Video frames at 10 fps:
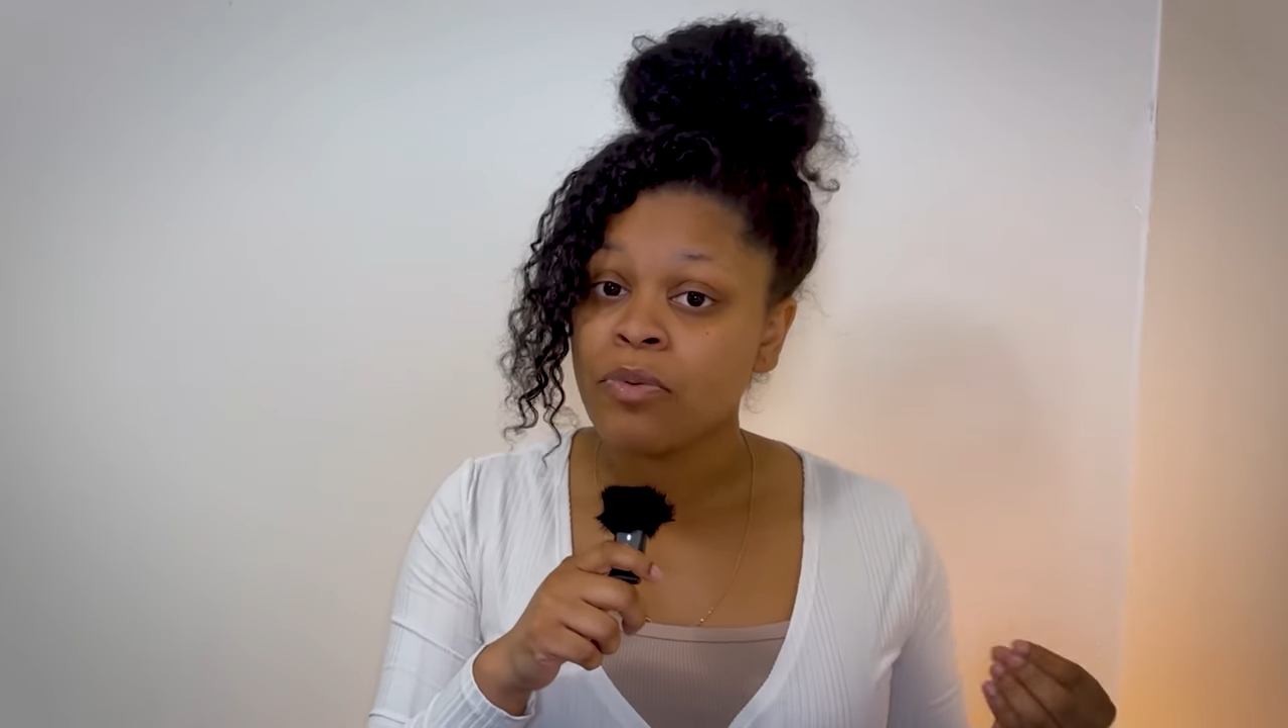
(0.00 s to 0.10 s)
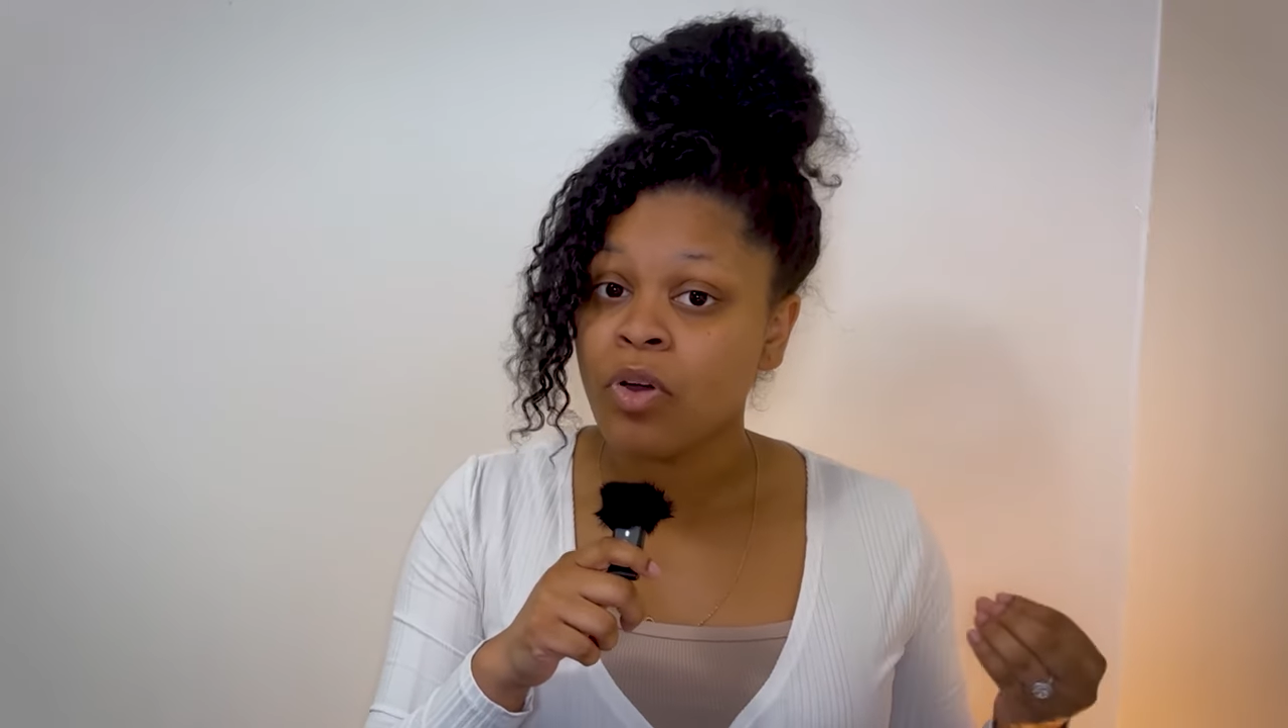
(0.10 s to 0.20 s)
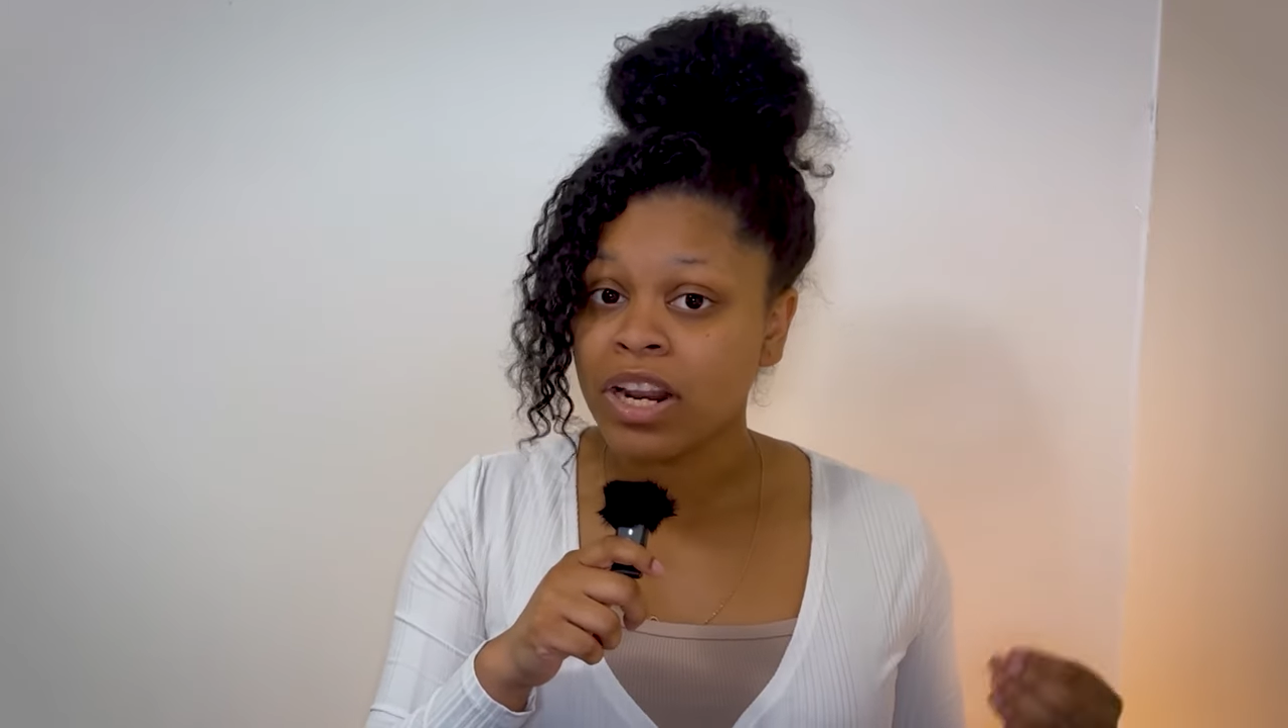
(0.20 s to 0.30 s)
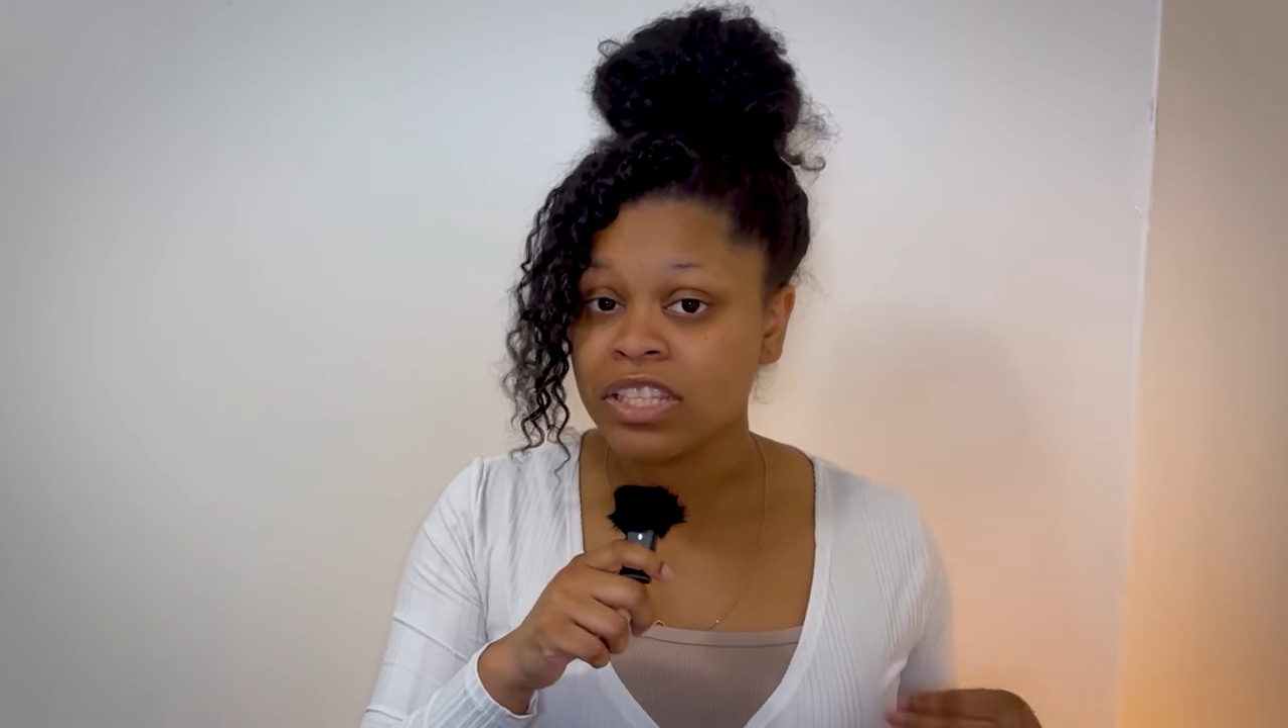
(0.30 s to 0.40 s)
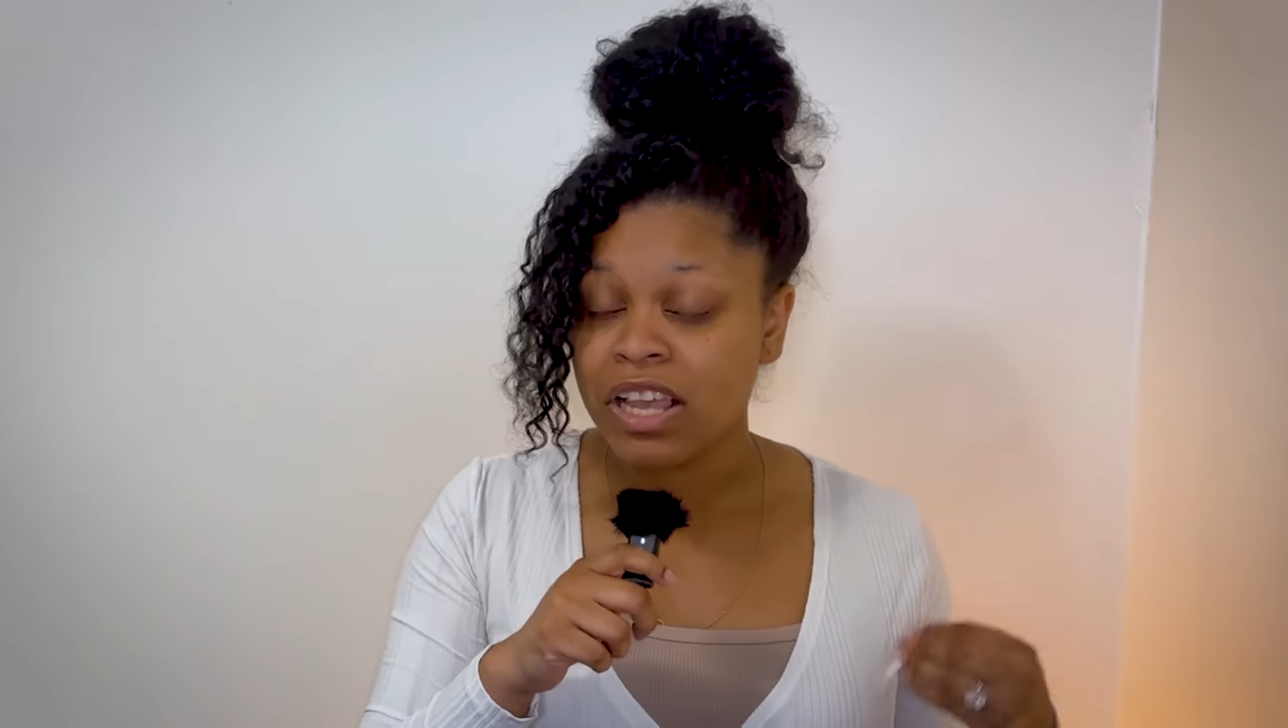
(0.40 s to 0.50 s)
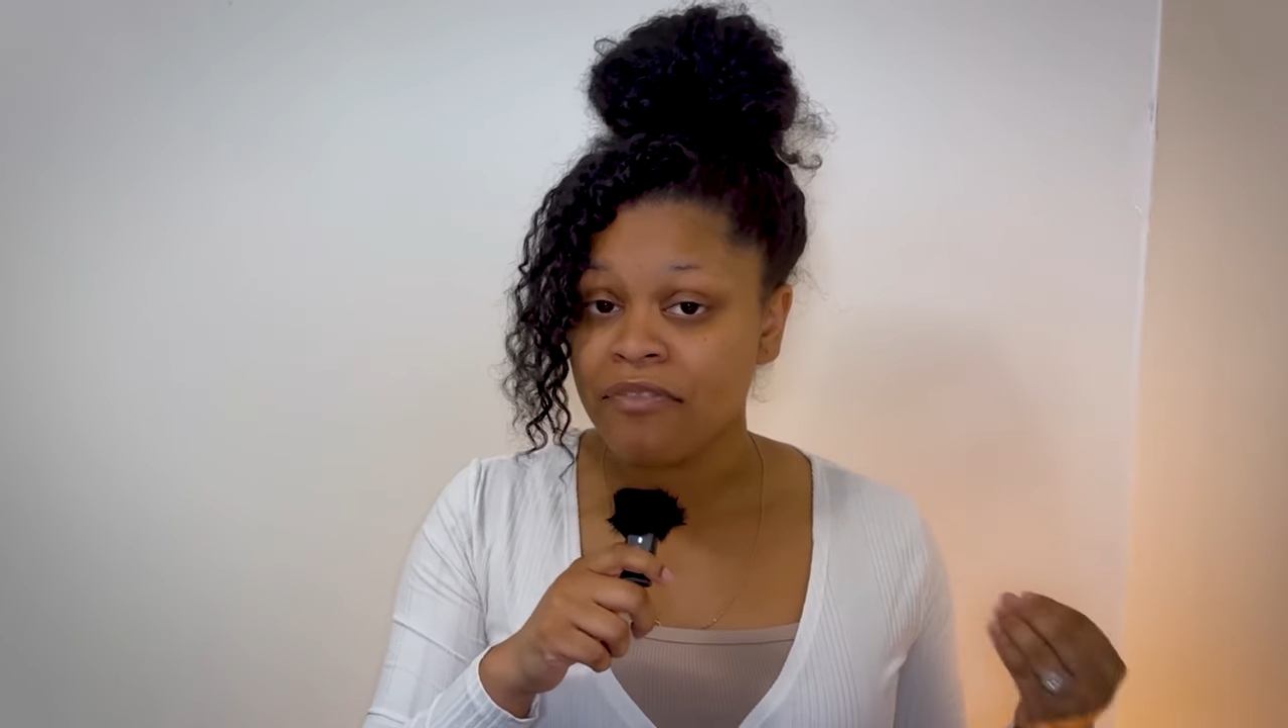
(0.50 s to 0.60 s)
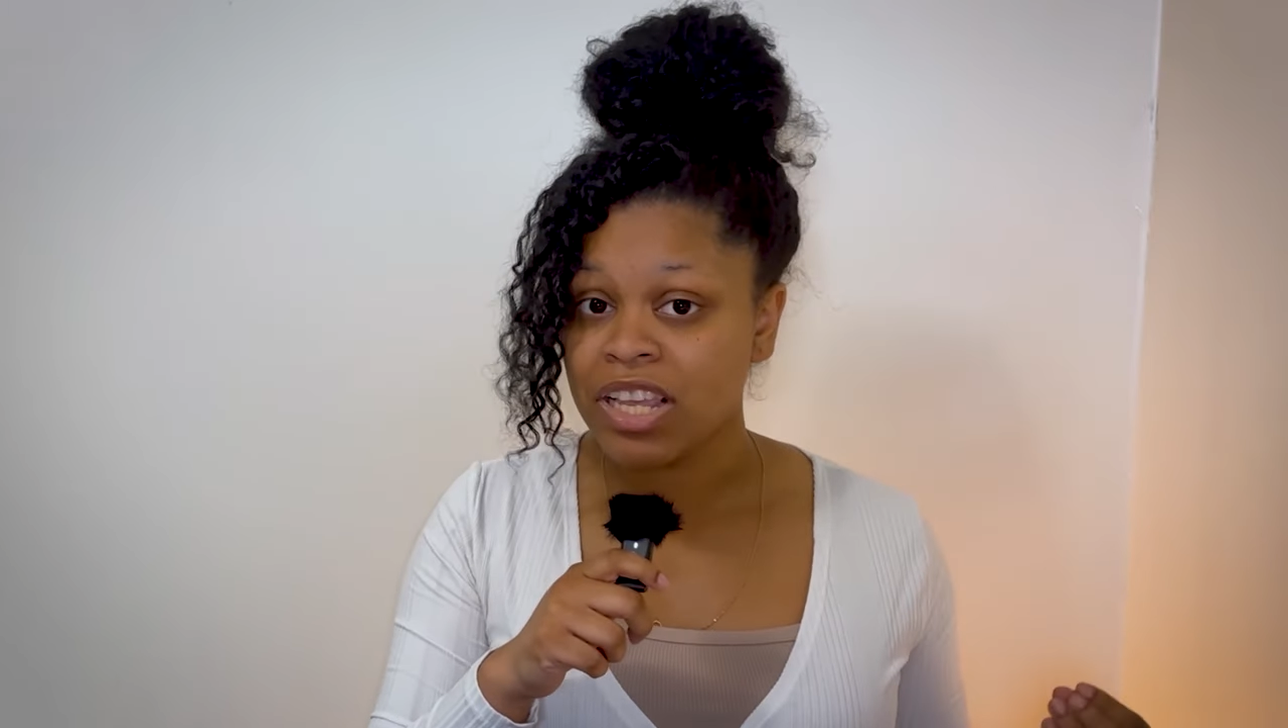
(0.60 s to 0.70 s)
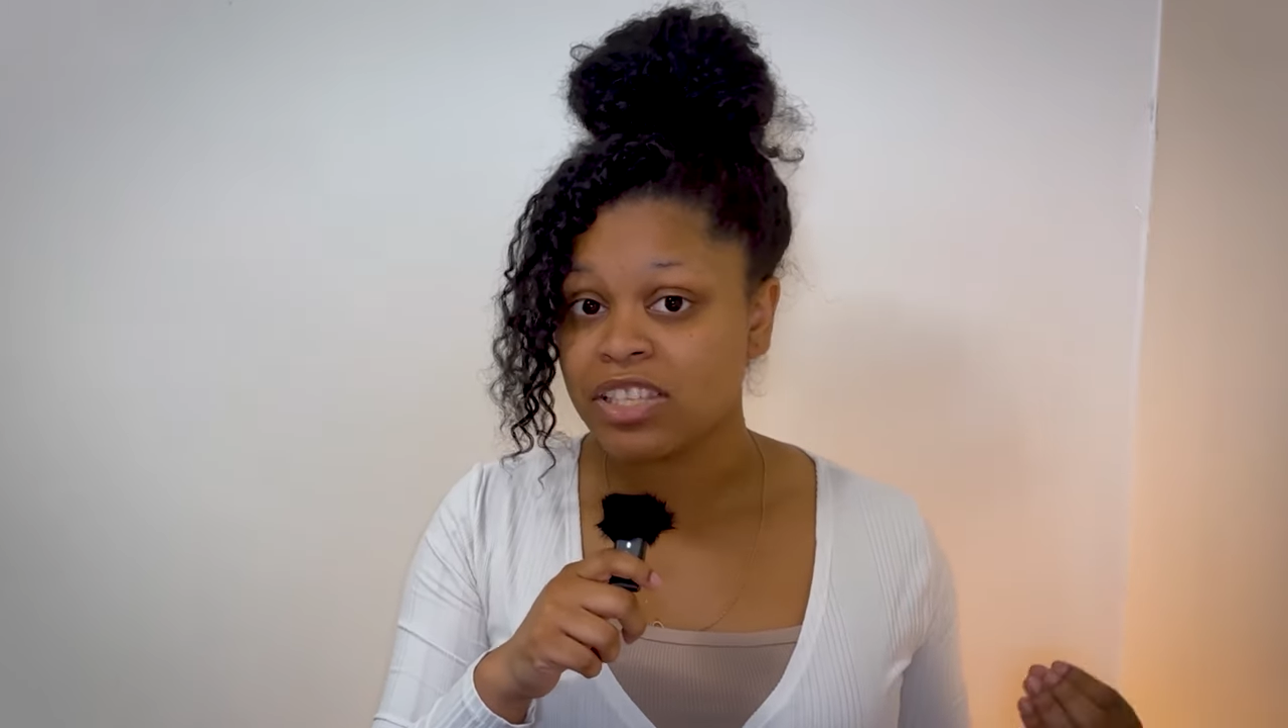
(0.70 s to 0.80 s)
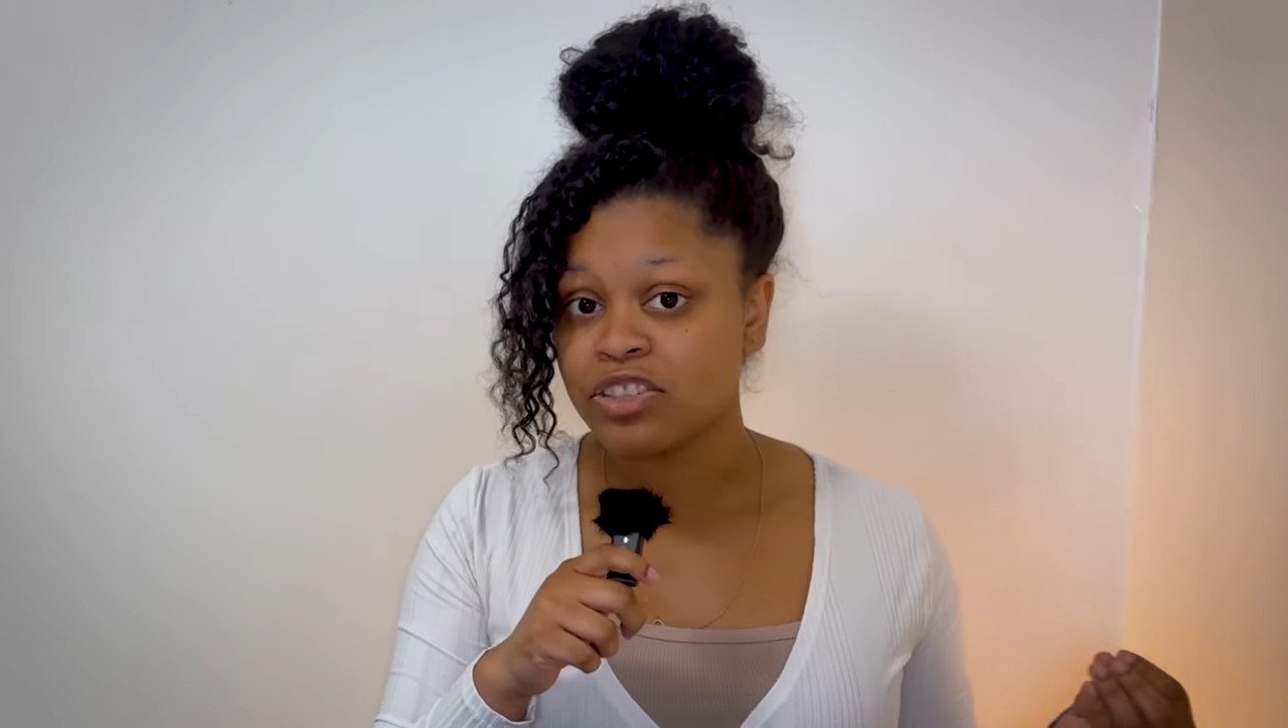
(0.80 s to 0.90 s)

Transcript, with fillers: wanting to invest